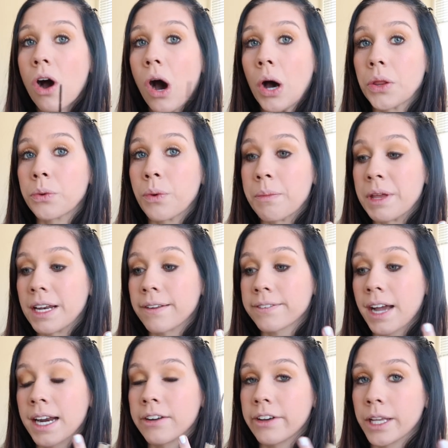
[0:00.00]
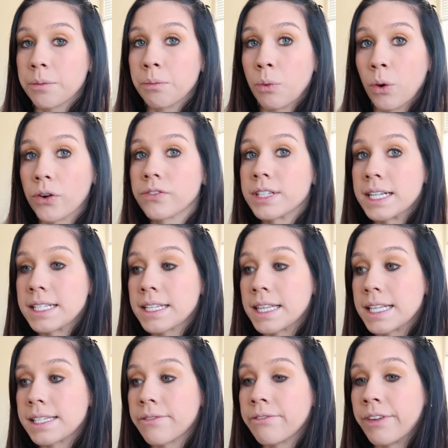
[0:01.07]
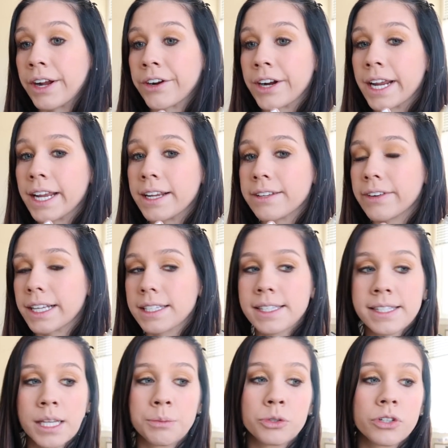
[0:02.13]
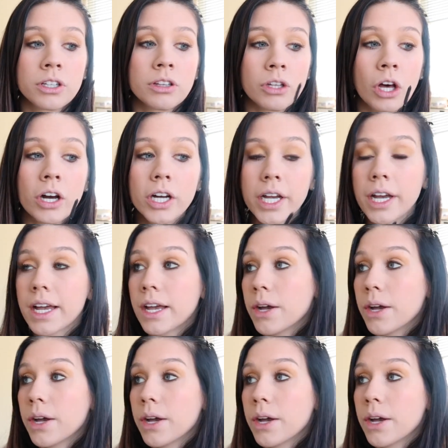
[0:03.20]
all the women have kind of like morphed into this very like similar look,